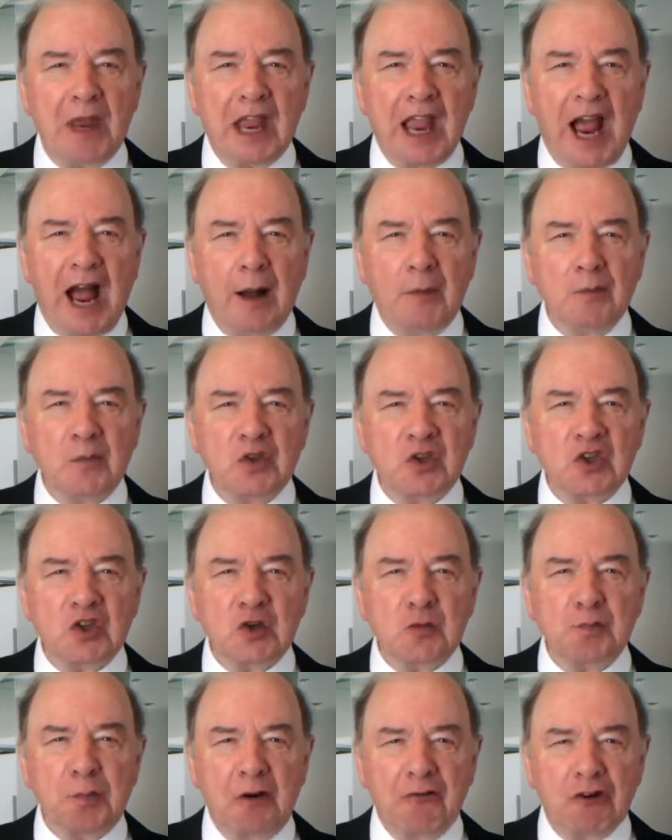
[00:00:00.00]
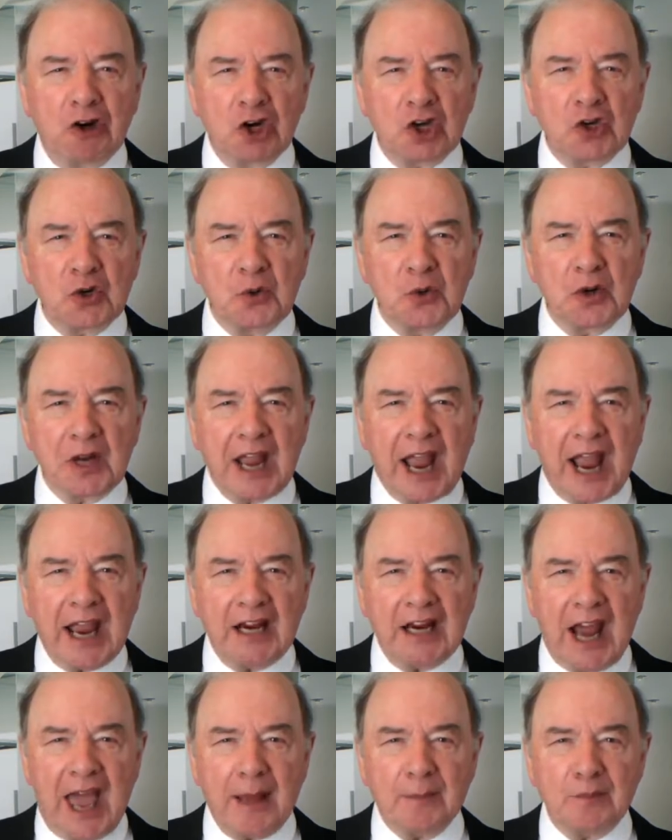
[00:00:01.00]
become spiritual
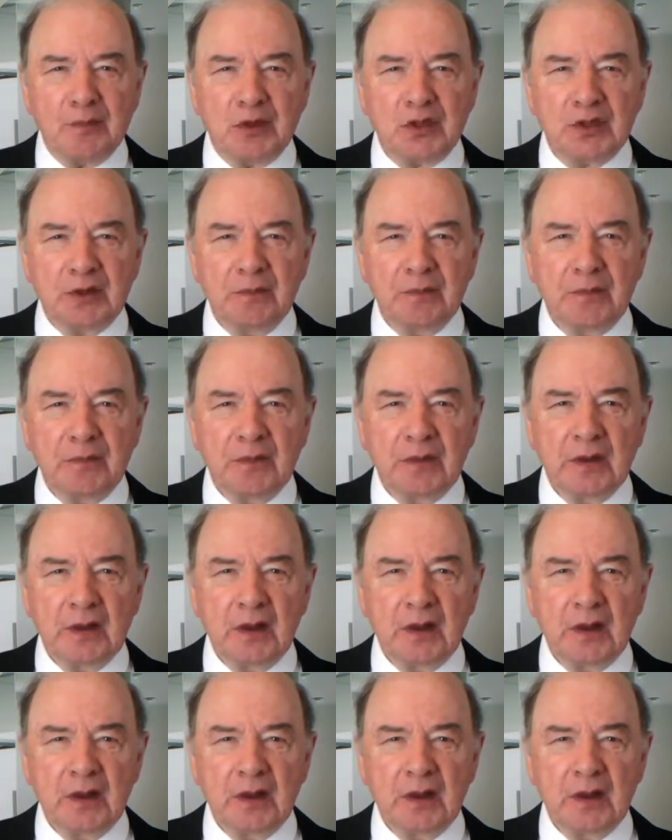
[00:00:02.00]
Calebs.